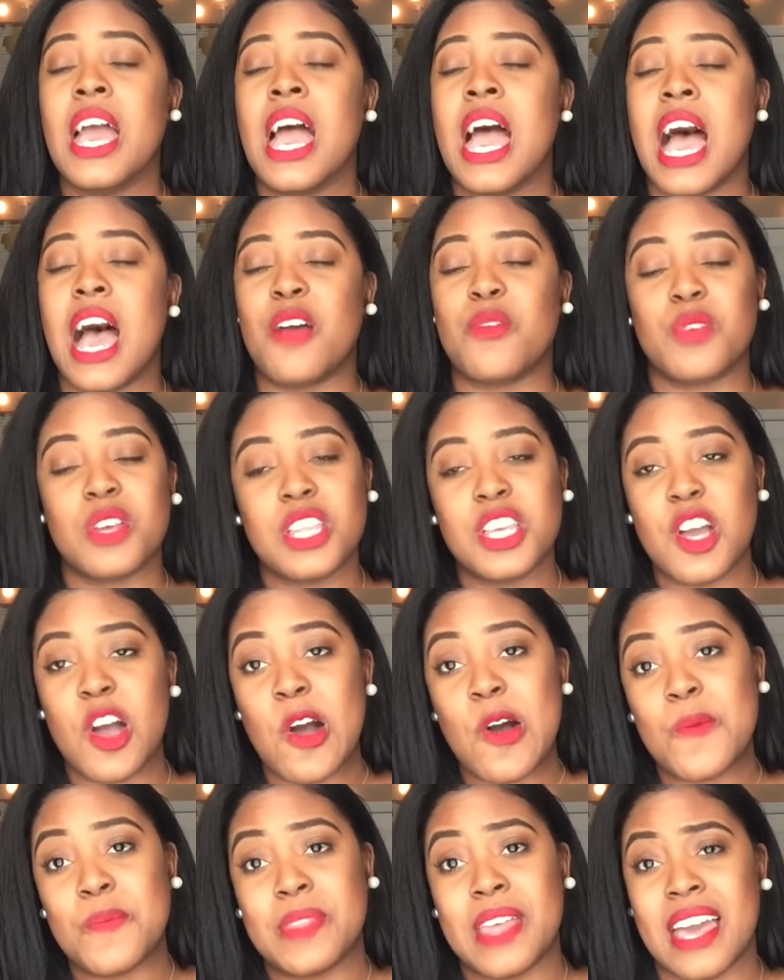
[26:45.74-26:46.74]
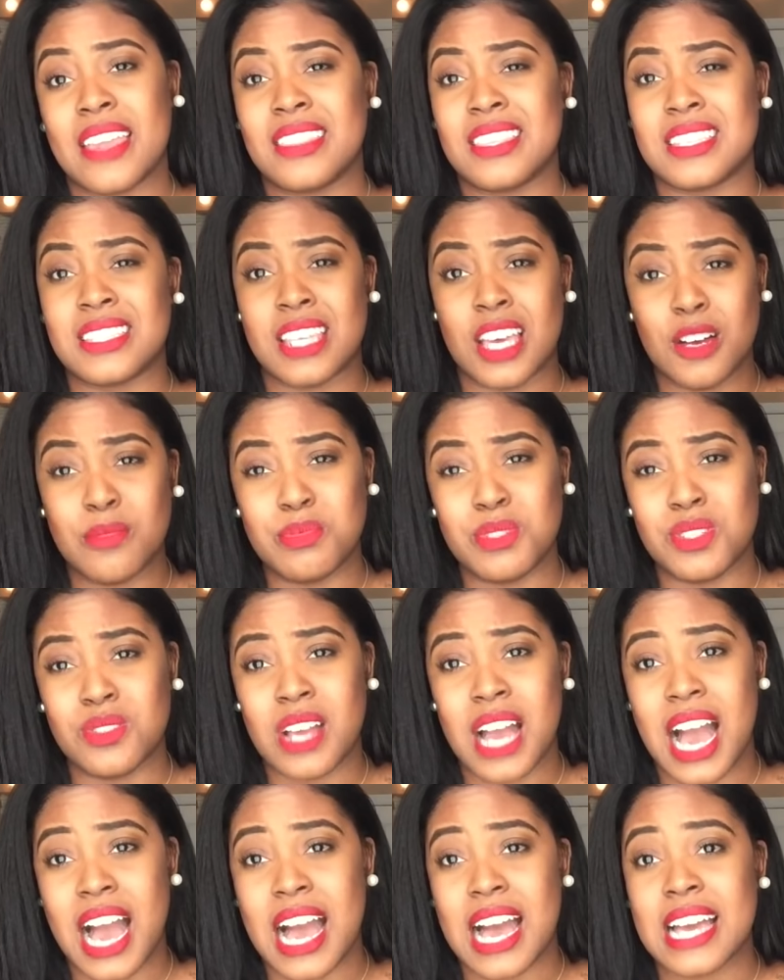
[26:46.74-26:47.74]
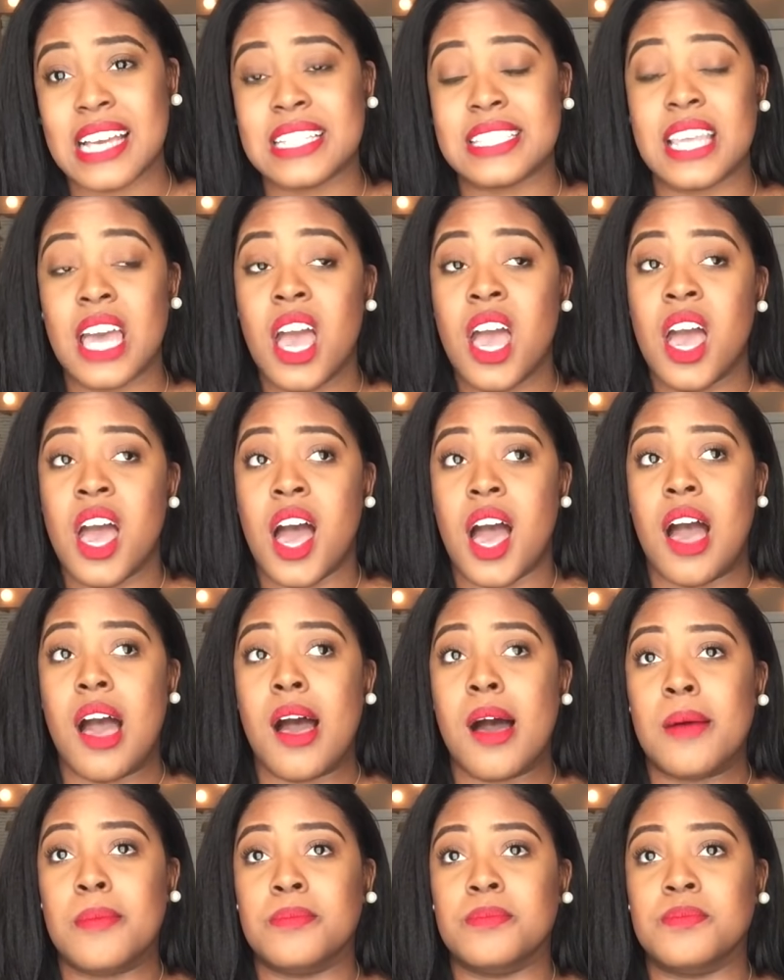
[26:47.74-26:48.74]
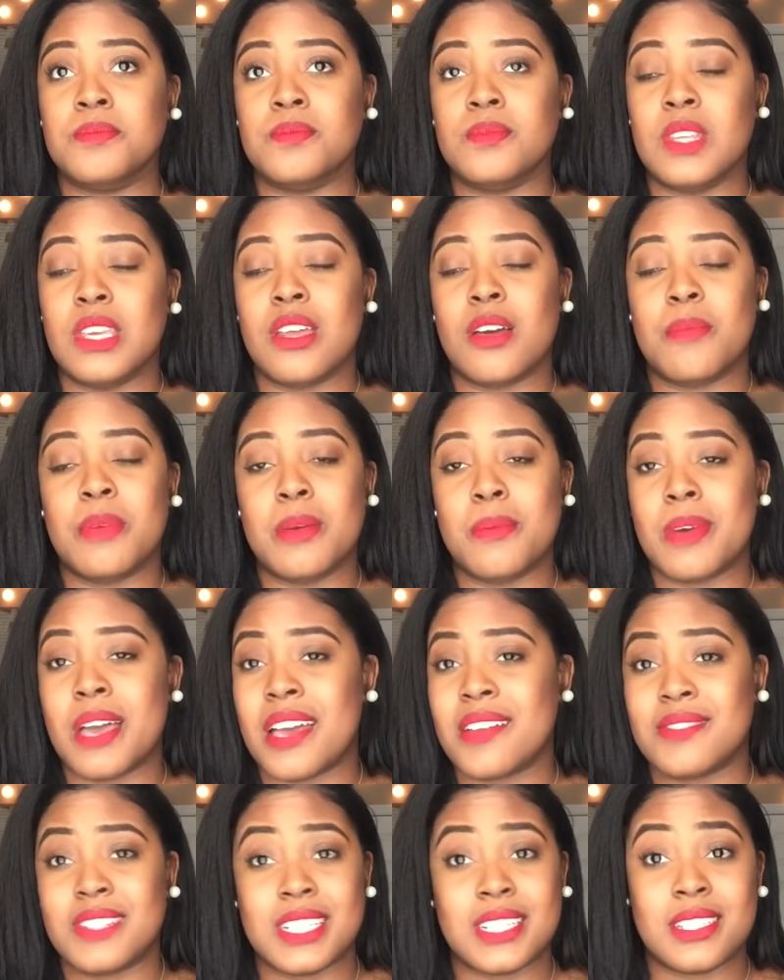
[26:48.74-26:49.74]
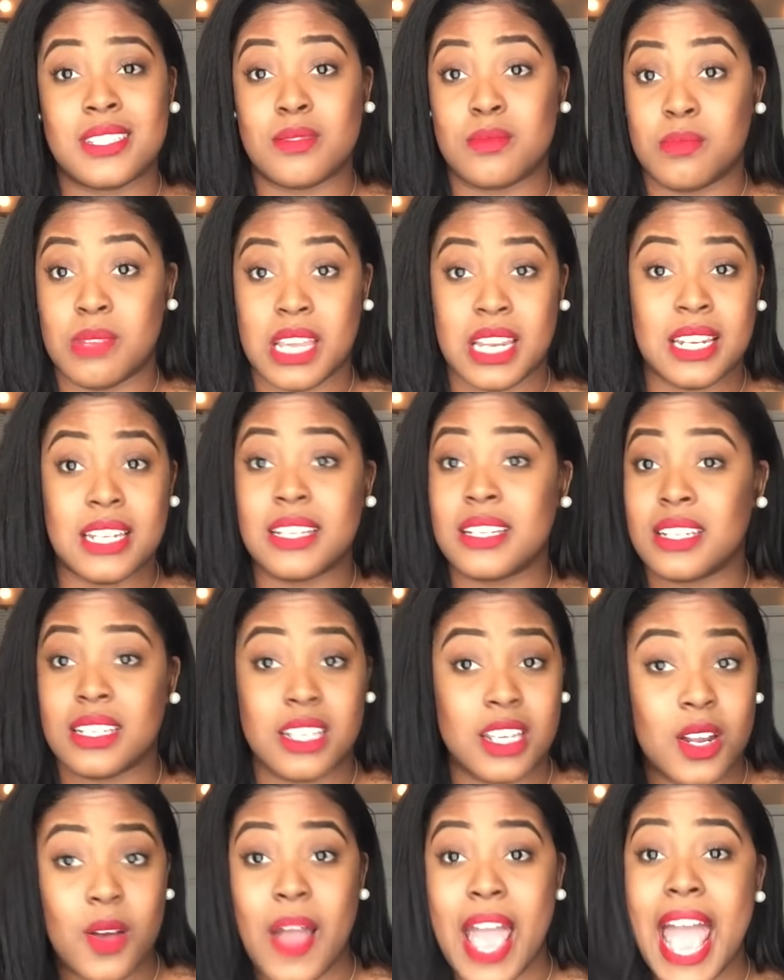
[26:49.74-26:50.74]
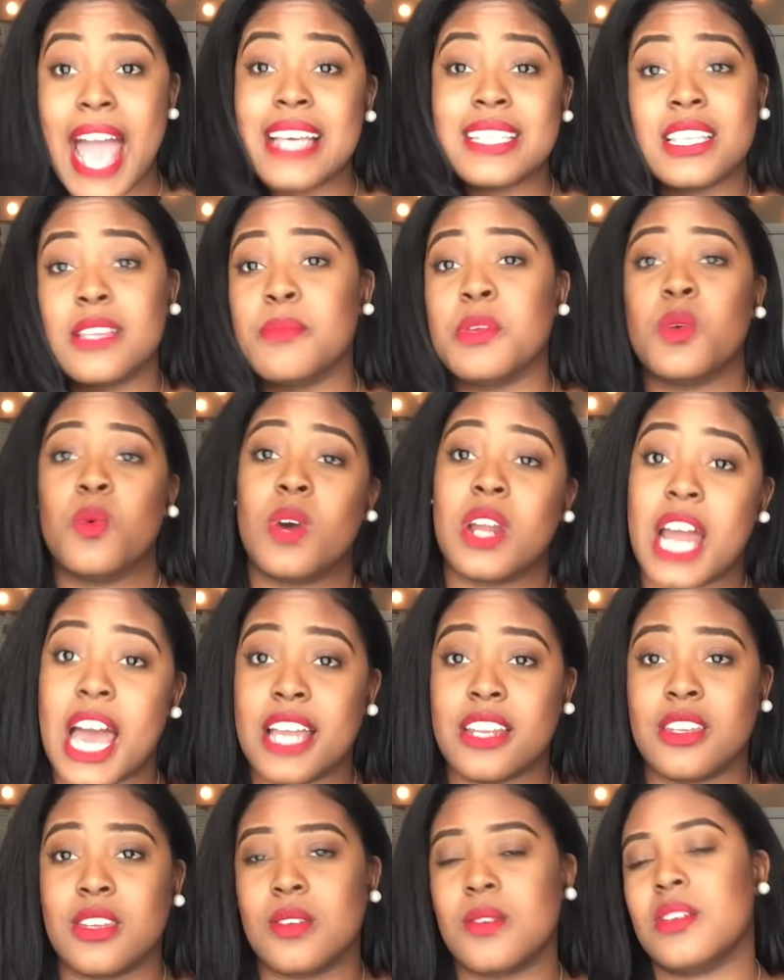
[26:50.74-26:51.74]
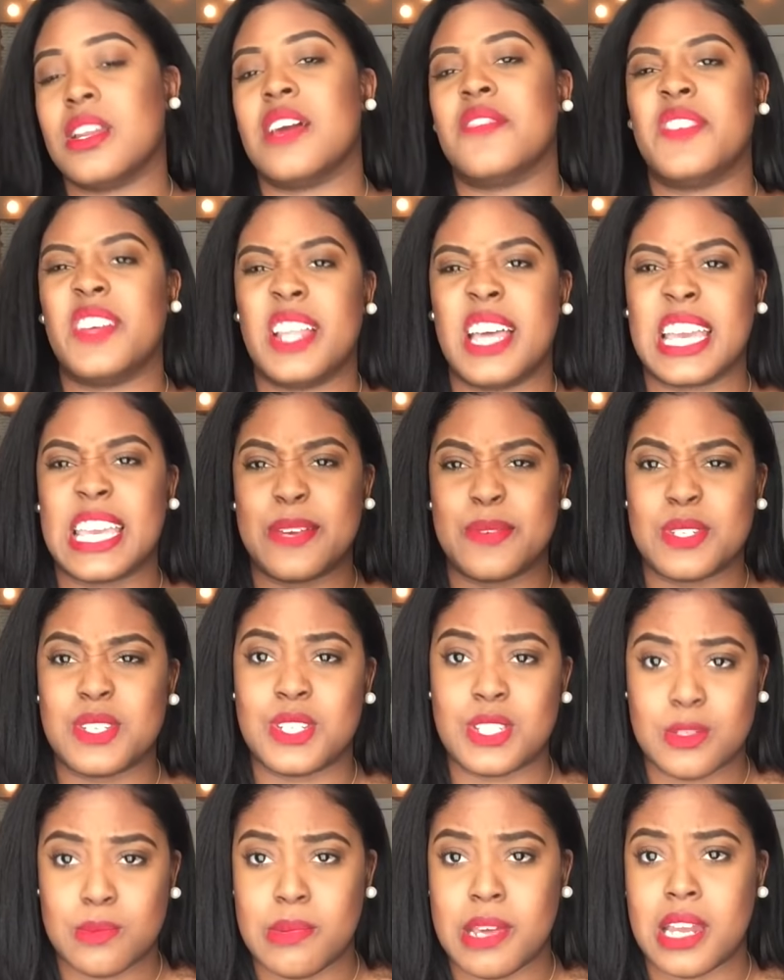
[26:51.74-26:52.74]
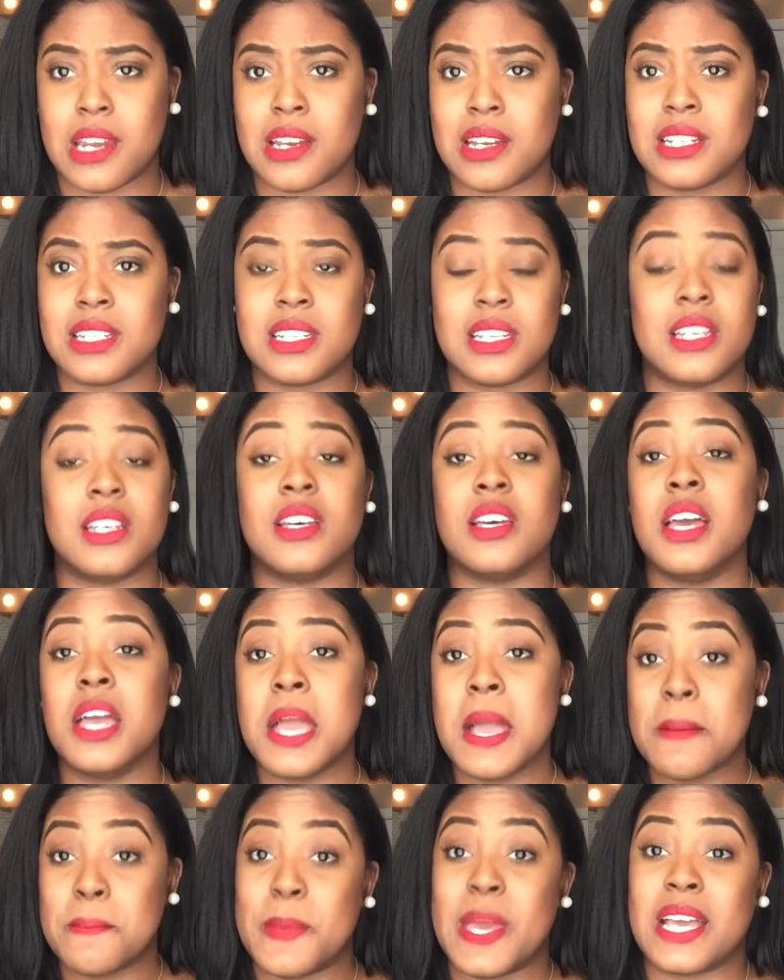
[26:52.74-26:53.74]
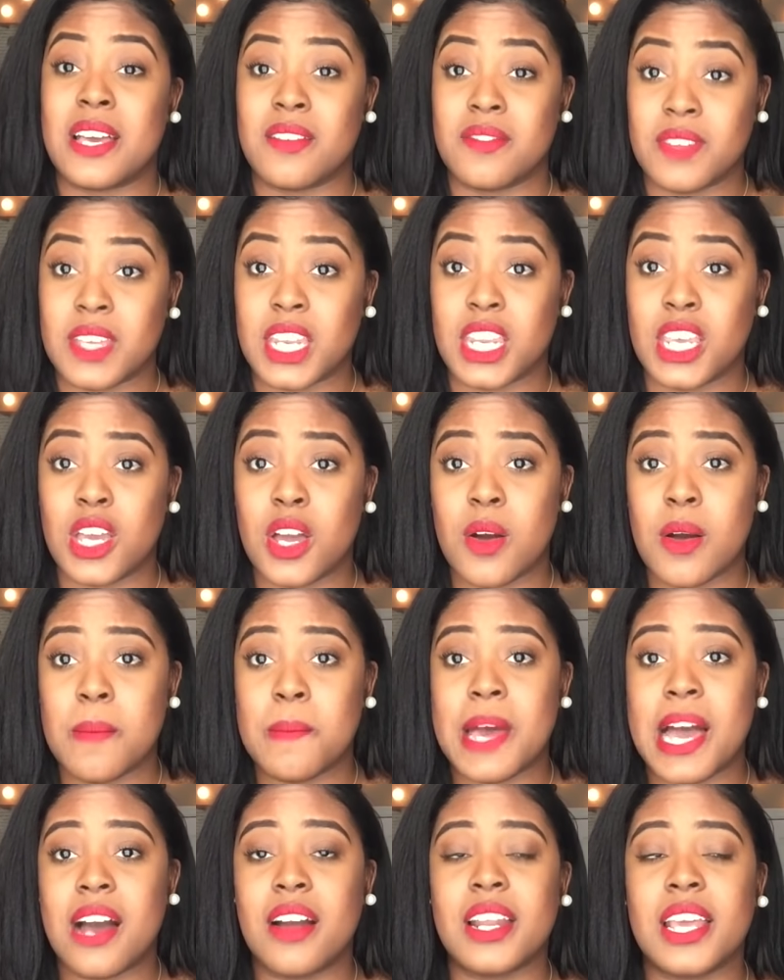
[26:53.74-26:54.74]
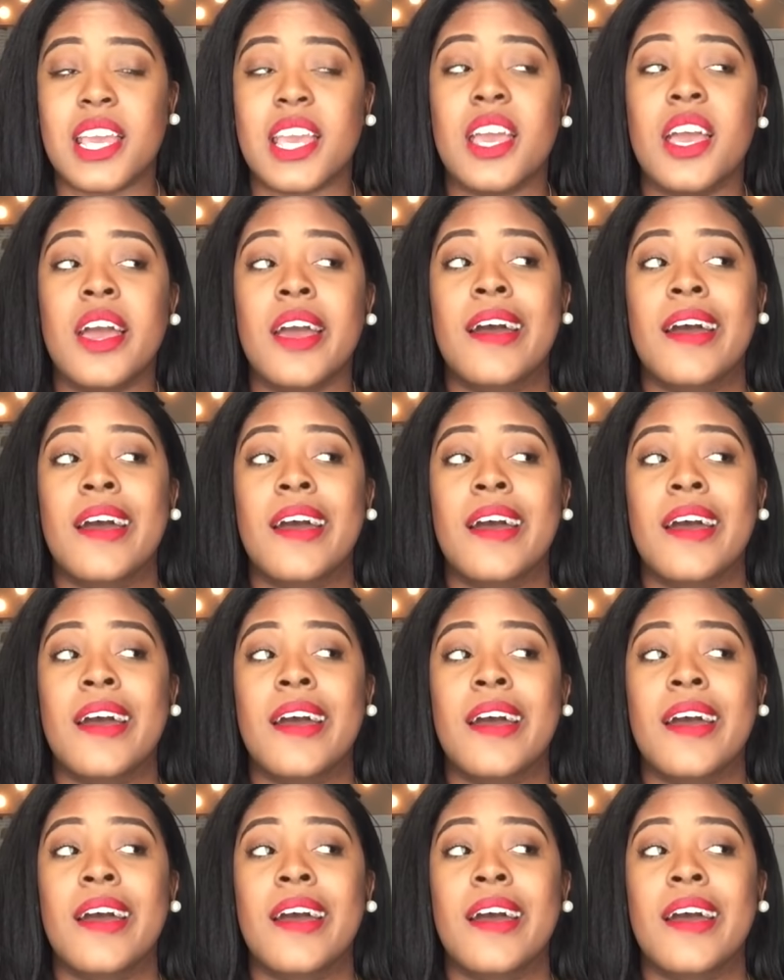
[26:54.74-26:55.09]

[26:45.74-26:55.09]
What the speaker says: I really hope that this helped you guys. You know, people have just been, you know, asking me what I do, and I feel like it was just better to make a video about it.